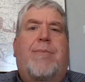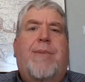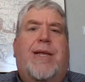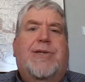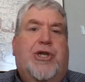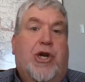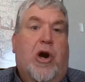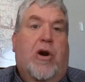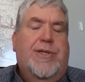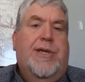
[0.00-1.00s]
That means
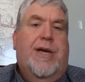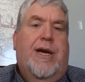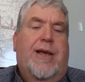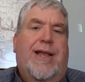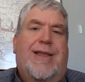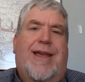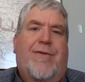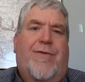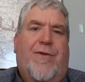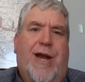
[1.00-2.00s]
Charles.
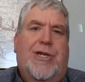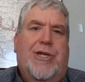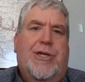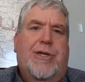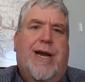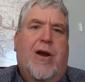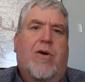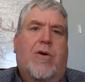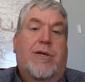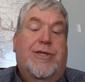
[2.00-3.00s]
In French,
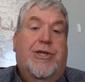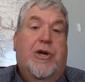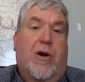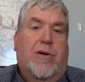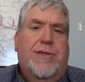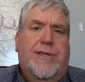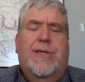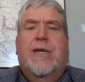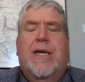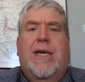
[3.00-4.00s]
Carol is
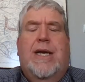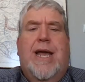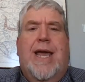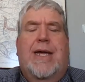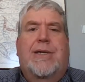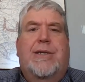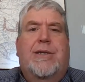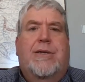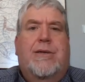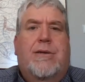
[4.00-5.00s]
Charles, and
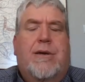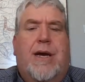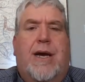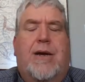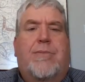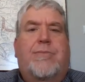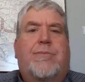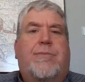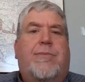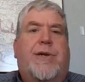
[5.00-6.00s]

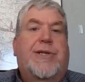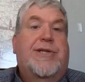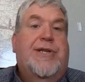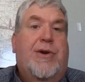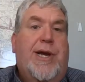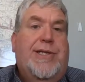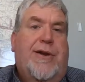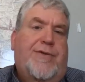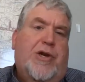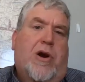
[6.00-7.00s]
there's a series
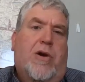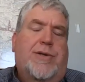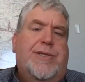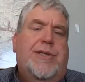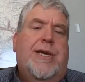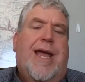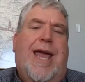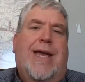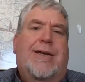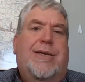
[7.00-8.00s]
of Charles,
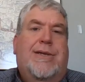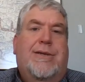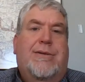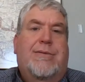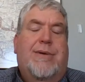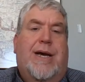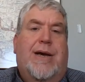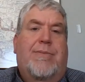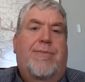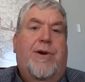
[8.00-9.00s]
and
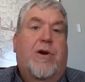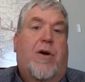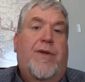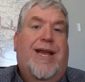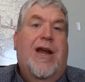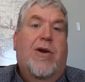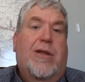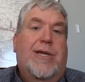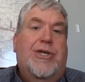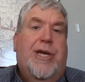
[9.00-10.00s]
they're called the
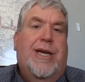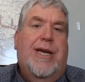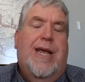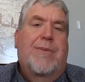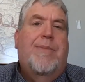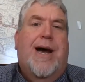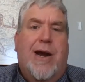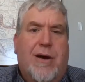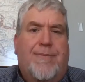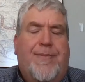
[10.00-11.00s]
Carolingian
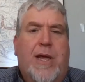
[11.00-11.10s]
Empire.